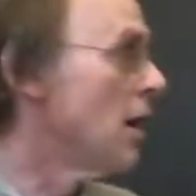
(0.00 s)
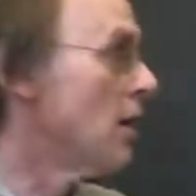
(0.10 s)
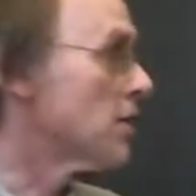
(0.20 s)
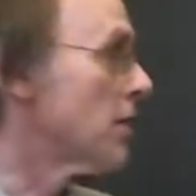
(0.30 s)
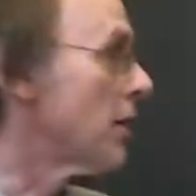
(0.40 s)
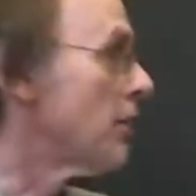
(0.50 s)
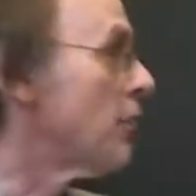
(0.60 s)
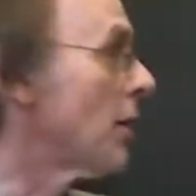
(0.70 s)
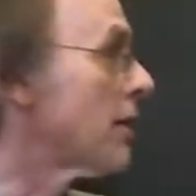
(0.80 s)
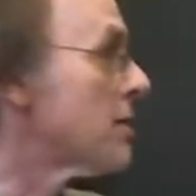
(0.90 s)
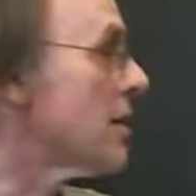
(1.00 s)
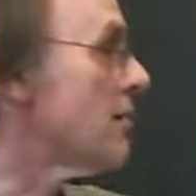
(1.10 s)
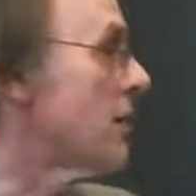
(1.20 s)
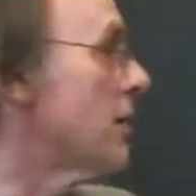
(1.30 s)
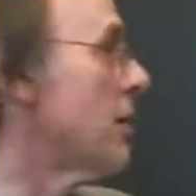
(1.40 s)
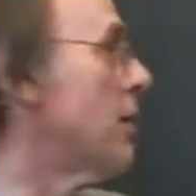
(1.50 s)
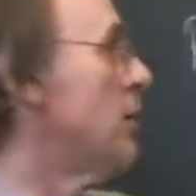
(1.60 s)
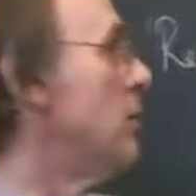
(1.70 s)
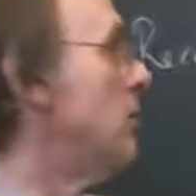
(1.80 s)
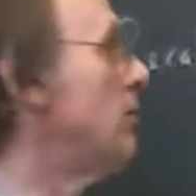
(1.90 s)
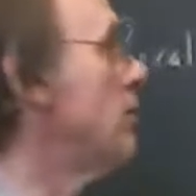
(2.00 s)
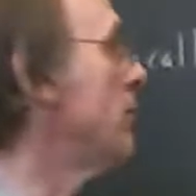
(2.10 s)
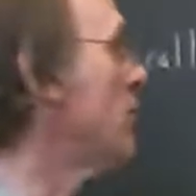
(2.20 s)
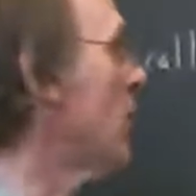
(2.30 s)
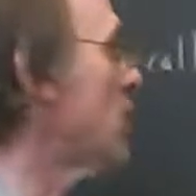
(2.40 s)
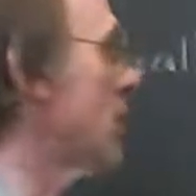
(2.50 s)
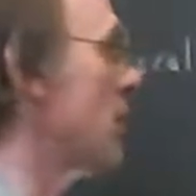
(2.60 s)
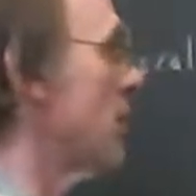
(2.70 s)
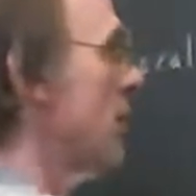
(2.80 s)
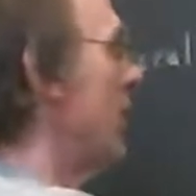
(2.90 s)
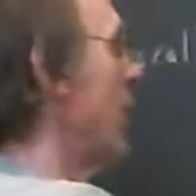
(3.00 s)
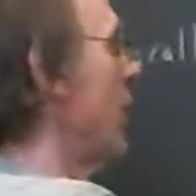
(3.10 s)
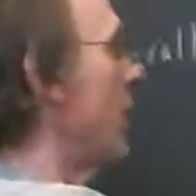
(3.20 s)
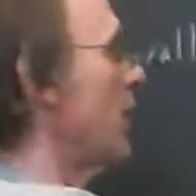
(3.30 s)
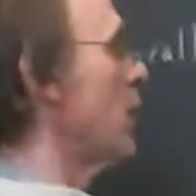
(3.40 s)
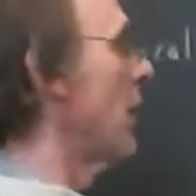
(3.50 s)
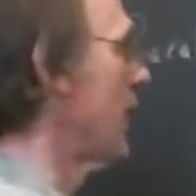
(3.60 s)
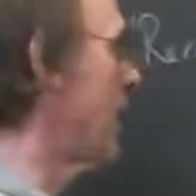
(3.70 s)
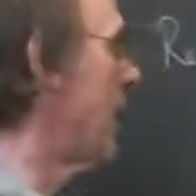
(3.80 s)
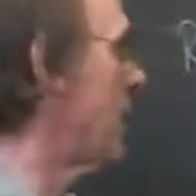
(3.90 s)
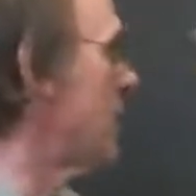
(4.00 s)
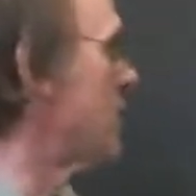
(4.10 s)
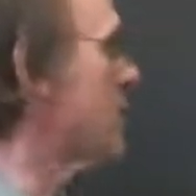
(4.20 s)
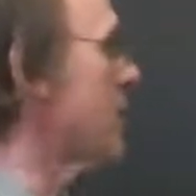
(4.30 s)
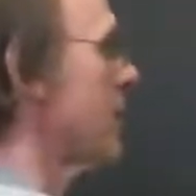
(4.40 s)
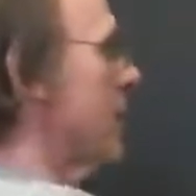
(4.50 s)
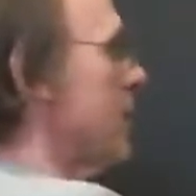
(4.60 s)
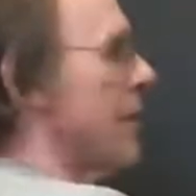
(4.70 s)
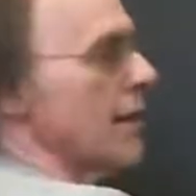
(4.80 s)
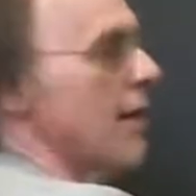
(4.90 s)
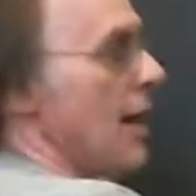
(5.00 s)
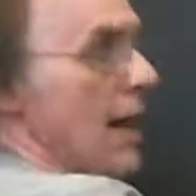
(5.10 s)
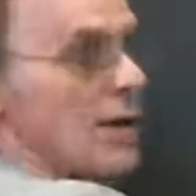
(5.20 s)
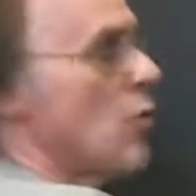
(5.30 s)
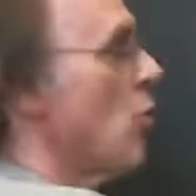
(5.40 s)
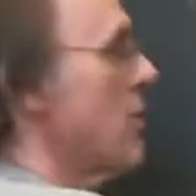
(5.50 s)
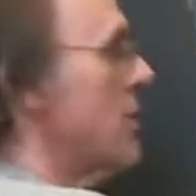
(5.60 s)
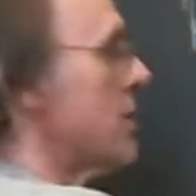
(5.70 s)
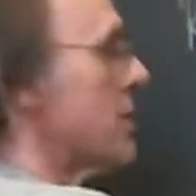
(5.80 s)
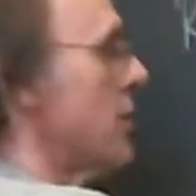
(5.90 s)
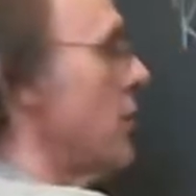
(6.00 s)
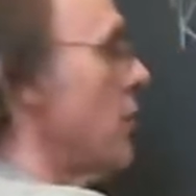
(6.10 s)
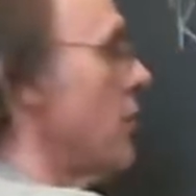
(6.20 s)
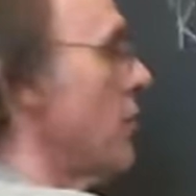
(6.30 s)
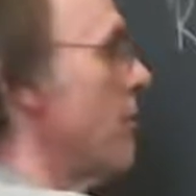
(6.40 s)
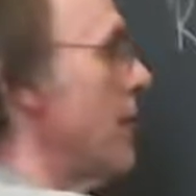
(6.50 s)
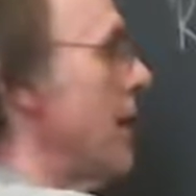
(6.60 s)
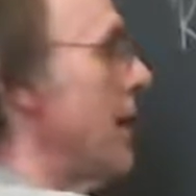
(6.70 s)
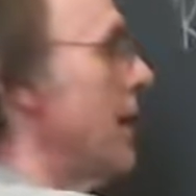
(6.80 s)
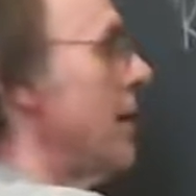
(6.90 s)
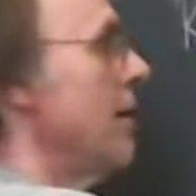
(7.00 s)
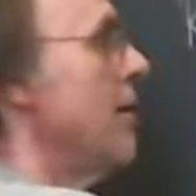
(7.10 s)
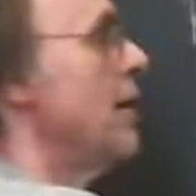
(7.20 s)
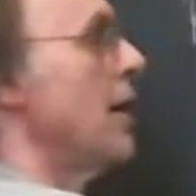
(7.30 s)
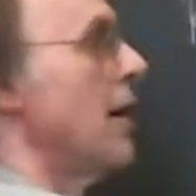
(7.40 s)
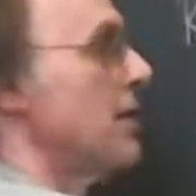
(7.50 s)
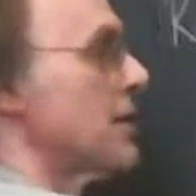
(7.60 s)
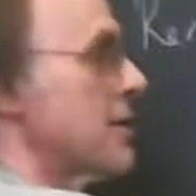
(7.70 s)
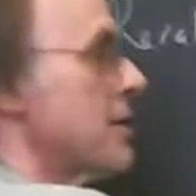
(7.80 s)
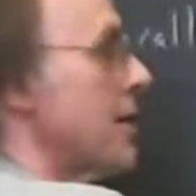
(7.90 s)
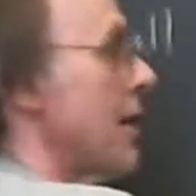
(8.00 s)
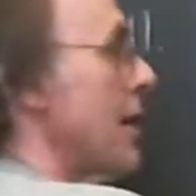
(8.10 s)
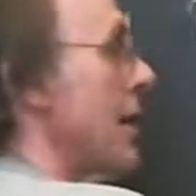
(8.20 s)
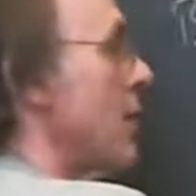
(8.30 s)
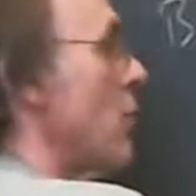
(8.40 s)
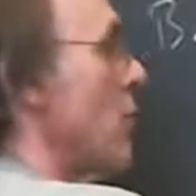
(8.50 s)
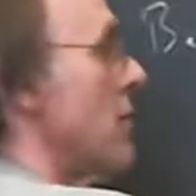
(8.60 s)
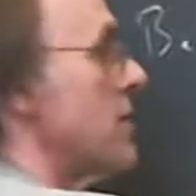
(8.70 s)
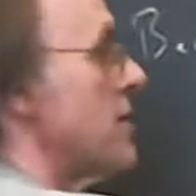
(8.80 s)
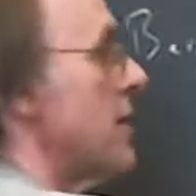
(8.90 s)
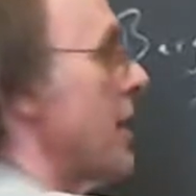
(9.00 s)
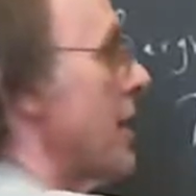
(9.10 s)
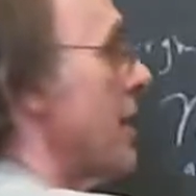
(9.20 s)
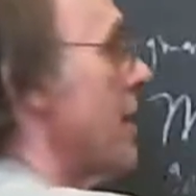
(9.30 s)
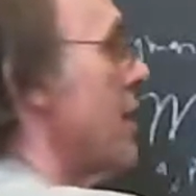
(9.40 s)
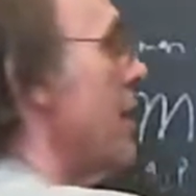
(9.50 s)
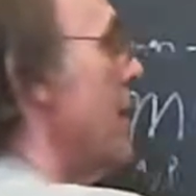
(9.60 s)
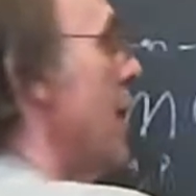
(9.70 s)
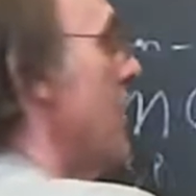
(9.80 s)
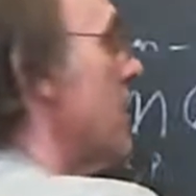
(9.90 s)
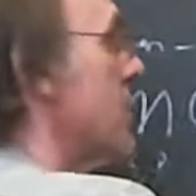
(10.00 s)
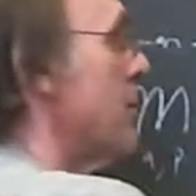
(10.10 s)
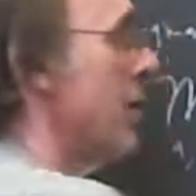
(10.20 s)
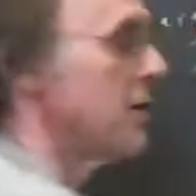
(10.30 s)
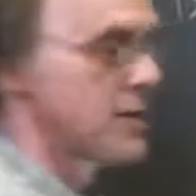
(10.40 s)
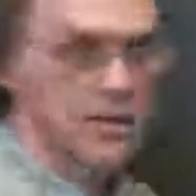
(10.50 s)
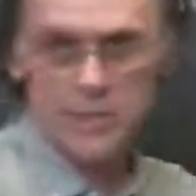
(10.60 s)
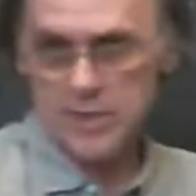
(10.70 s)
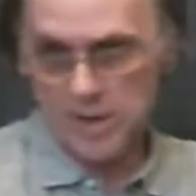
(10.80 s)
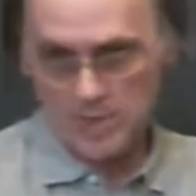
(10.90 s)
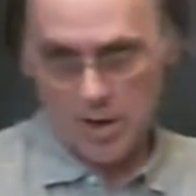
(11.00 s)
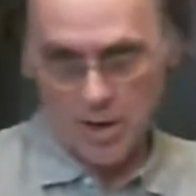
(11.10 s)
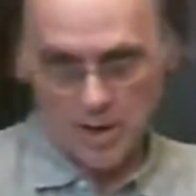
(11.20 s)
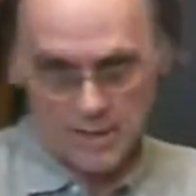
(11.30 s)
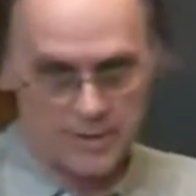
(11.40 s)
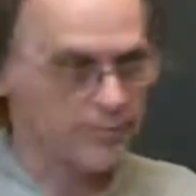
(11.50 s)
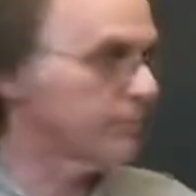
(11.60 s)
So you can break this up into, so if you like here, this is the thing that had coordinates q and p, and this is the thing that had coordinates z and z bars.